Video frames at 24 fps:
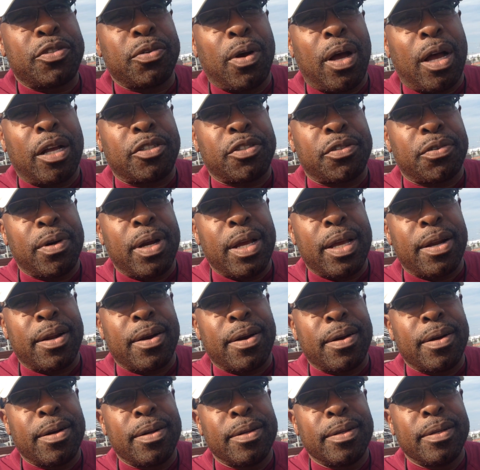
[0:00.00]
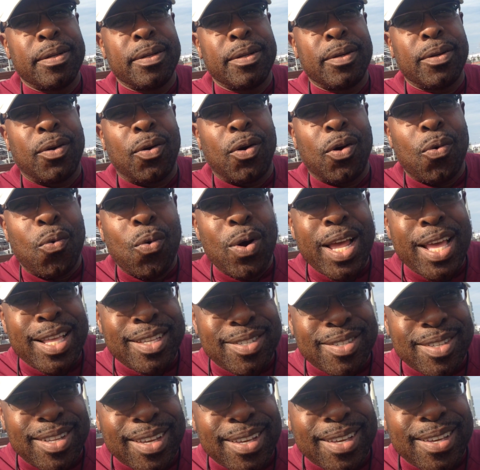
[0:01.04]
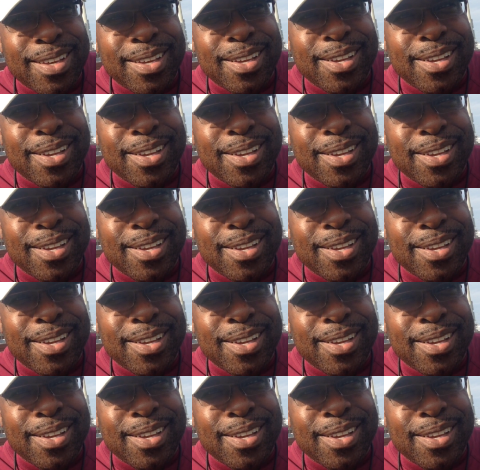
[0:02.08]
to our trainer on Wednesday.